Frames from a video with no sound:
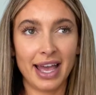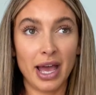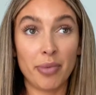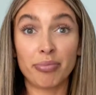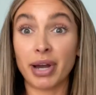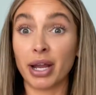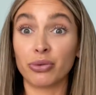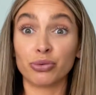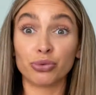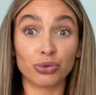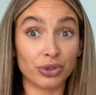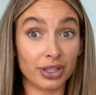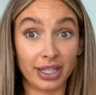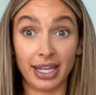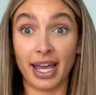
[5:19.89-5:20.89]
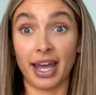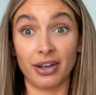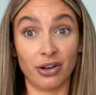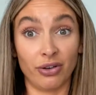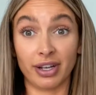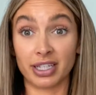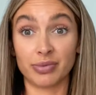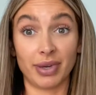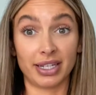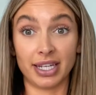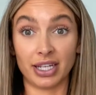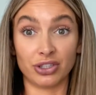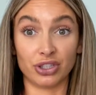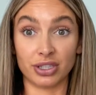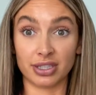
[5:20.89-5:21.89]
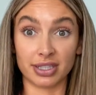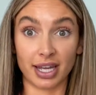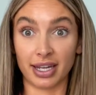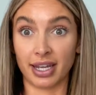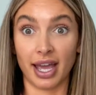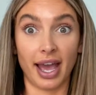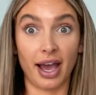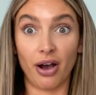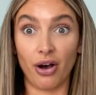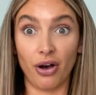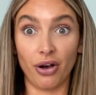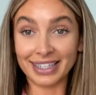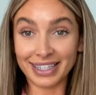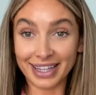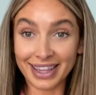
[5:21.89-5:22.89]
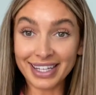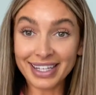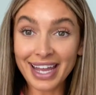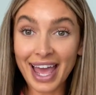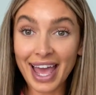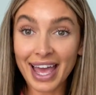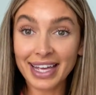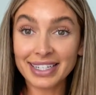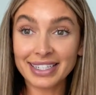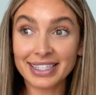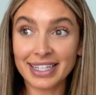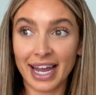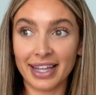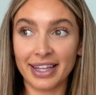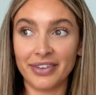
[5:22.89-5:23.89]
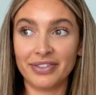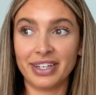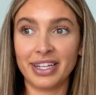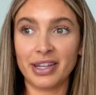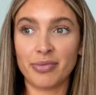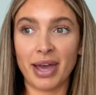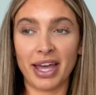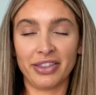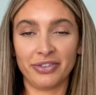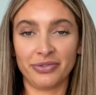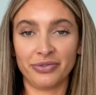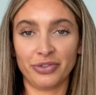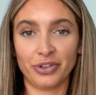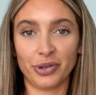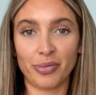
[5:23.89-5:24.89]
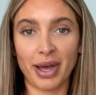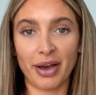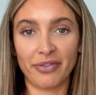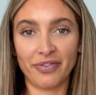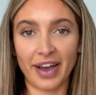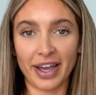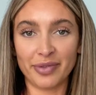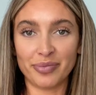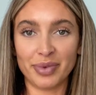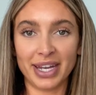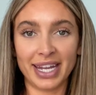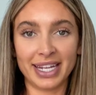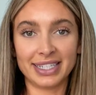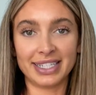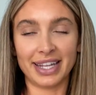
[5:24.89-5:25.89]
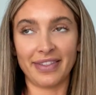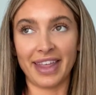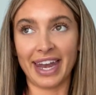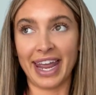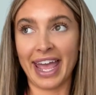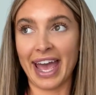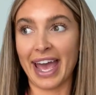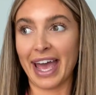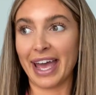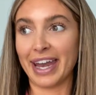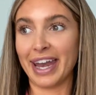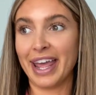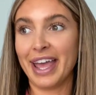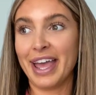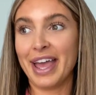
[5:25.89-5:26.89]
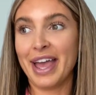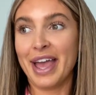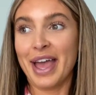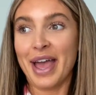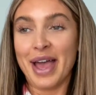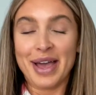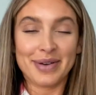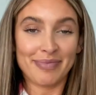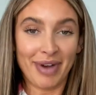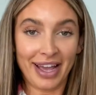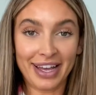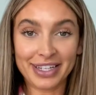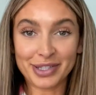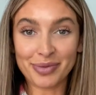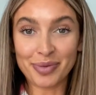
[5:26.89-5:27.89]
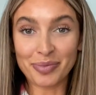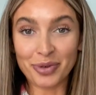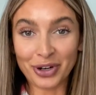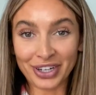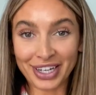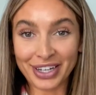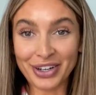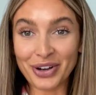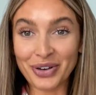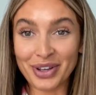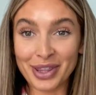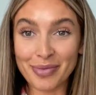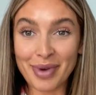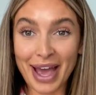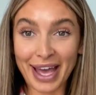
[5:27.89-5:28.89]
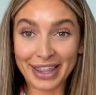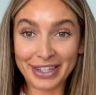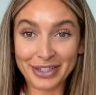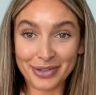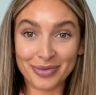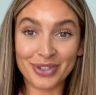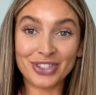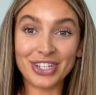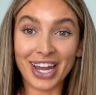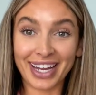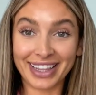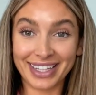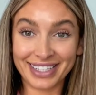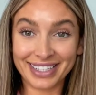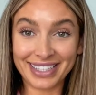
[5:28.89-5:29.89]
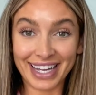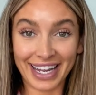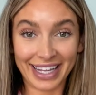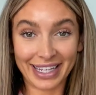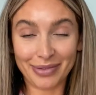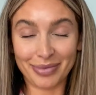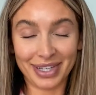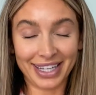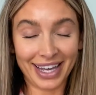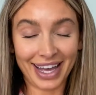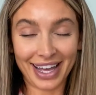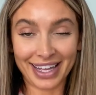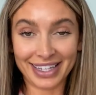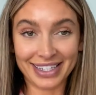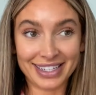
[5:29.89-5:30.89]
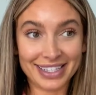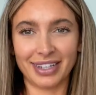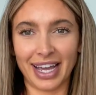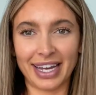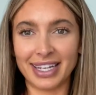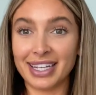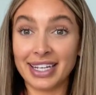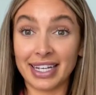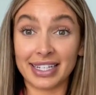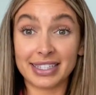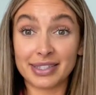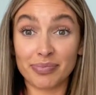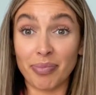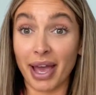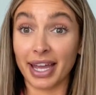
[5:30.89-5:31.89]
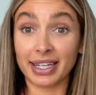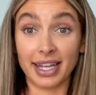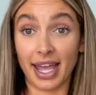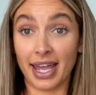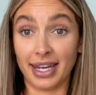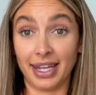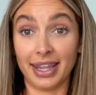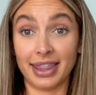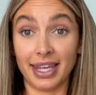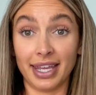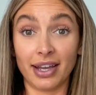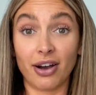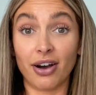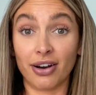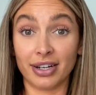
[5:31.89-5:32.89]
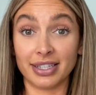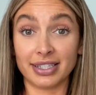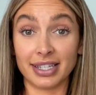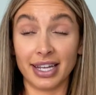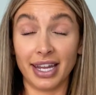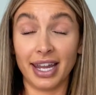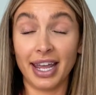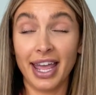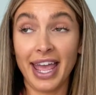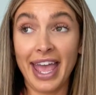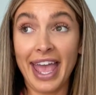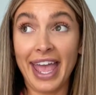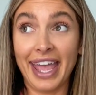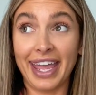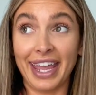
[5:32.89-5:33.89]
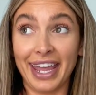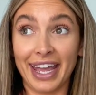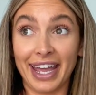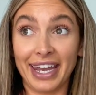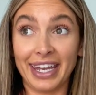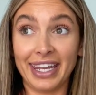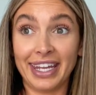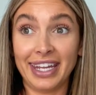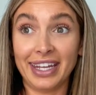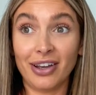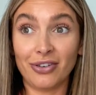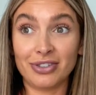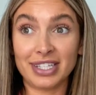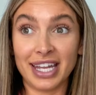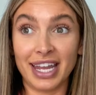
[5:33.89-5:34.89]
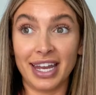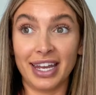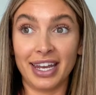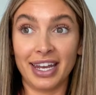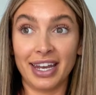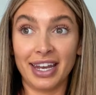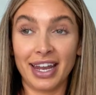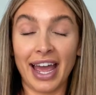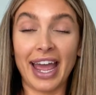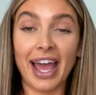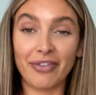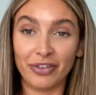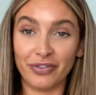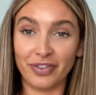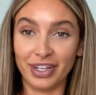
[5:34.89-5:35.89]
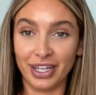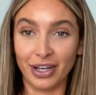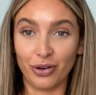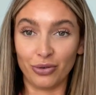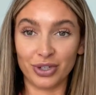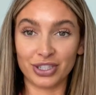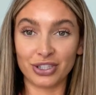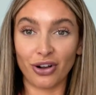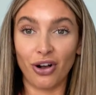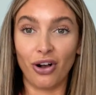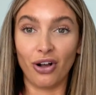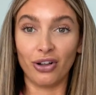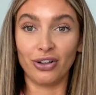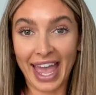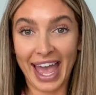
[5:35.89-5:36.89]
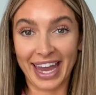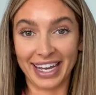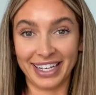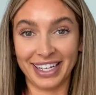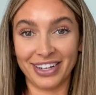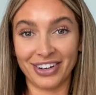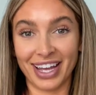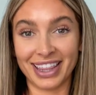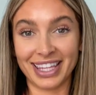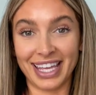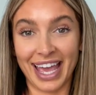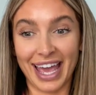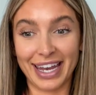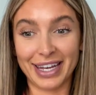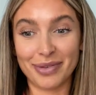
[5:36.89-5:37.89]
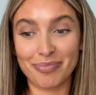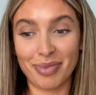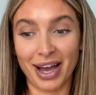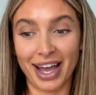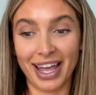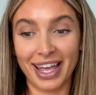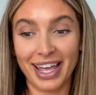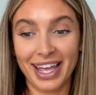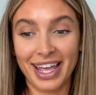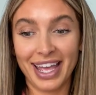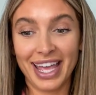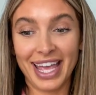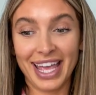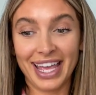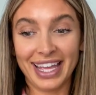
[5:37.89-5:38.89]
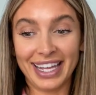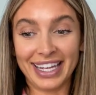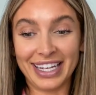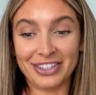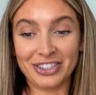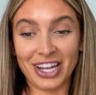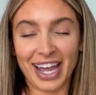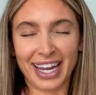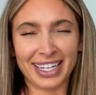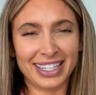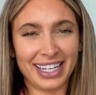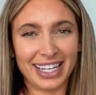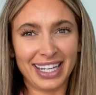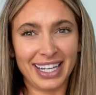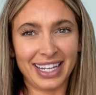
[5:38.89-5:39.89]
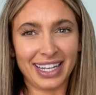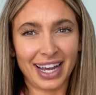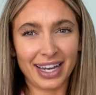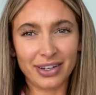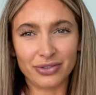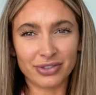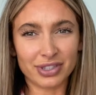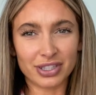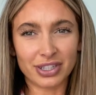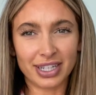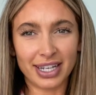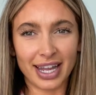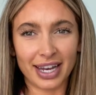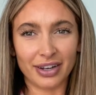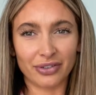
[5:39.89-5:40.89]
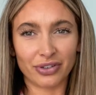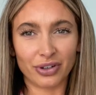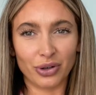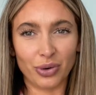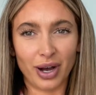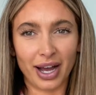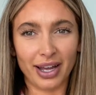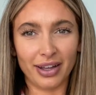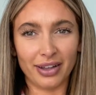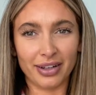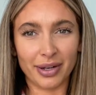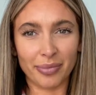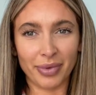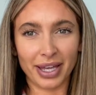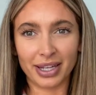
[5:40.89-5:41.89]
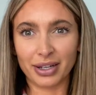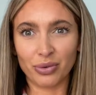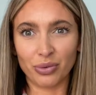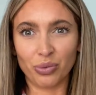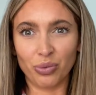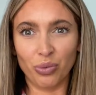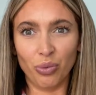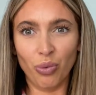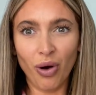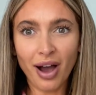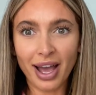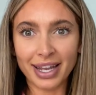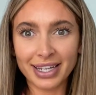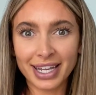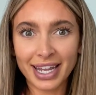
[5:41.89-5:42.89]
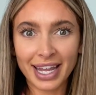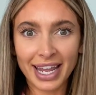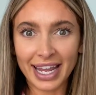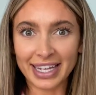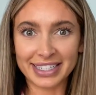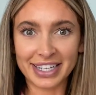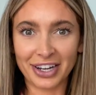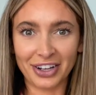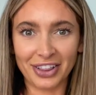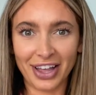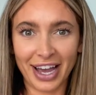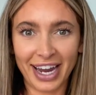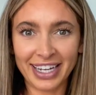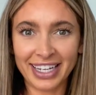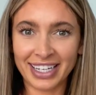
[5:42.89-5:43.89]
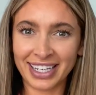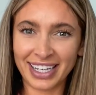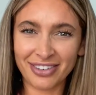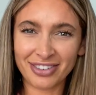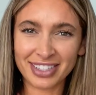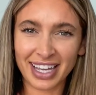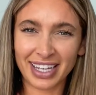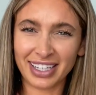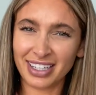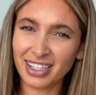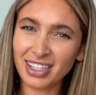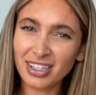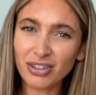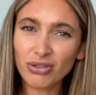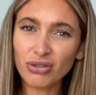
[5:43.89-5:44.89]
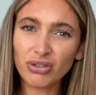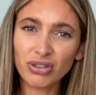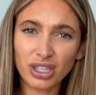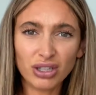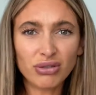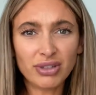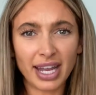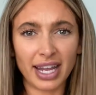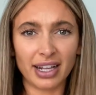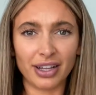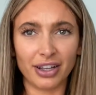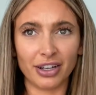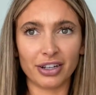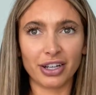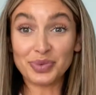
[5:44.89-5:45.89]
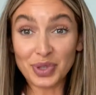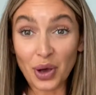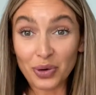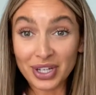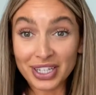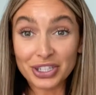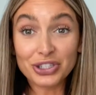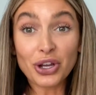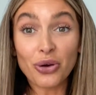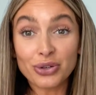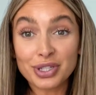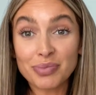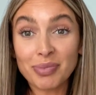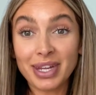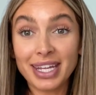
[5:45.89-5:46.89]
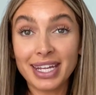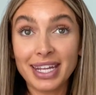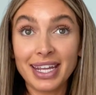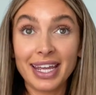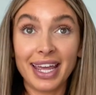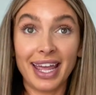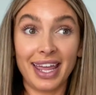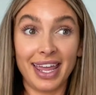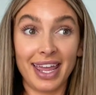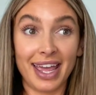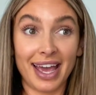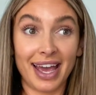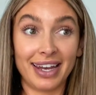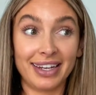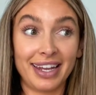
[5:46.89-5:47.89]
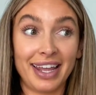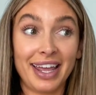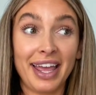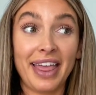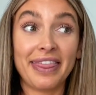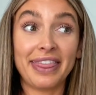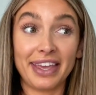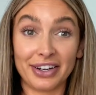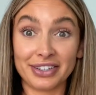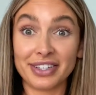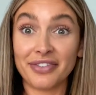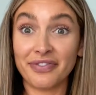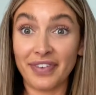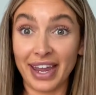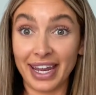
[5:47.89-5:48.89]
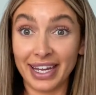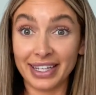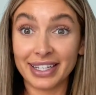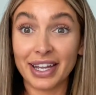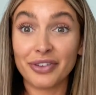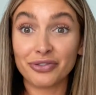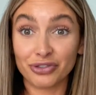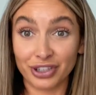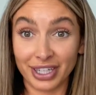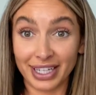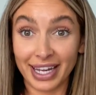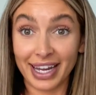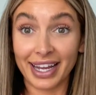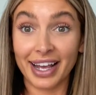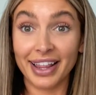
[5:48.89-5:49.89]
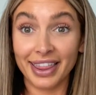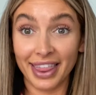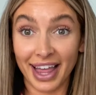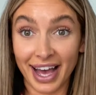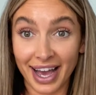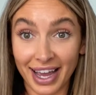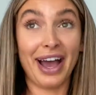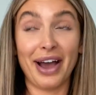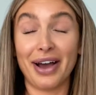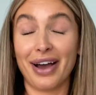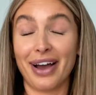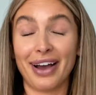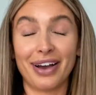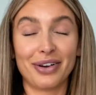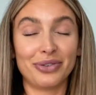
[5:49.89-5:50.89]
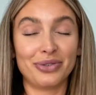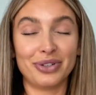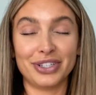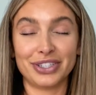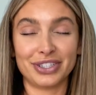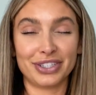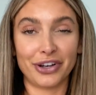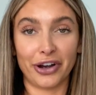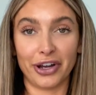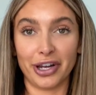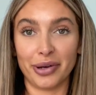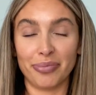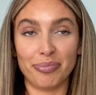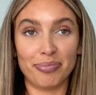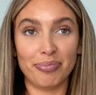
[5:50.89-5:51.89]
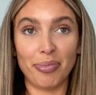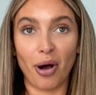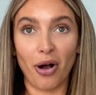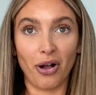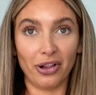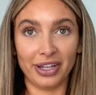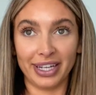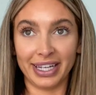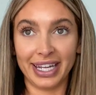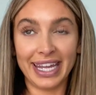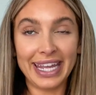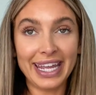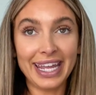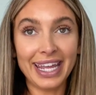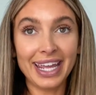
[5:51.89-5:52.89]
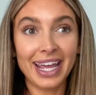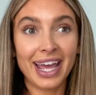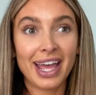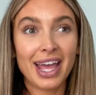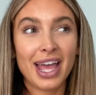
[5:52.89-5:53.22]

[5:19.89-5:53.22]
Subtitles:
but I really had no expectations, like at all. I did the test. I left it in the bathroom for about 5 minutes, and then I had my husband Morgan go in the bathroom and check the stick because I didn't expect anything, honestly. And he goes in, I have a video which I'll add in here at the end, but he checked and he kind of was looking at it for a while, and I'm like, what? Is there a line? And he was like, you take a look. So he shows me and there's a faint freaking line. Oh, we just started bawling. He